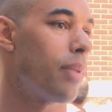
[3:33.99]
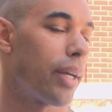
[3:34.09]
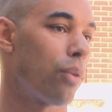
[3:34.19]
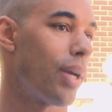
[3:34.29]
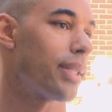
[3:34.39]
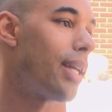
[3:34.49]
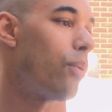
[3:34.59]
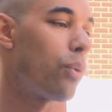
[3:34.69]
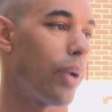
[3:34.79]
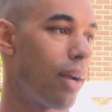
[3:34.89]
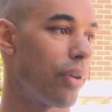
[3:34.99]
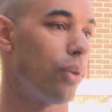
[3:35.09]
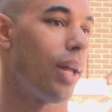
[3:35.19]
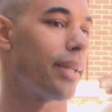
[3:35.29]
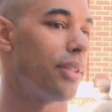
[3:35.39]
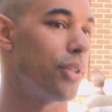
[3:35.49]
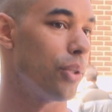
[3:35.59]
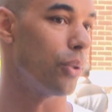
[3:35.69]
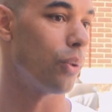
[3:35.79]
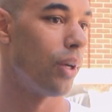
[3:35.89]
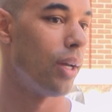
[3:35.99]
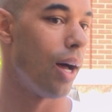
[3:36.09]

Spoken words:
but it can resonate with whatever you like to do,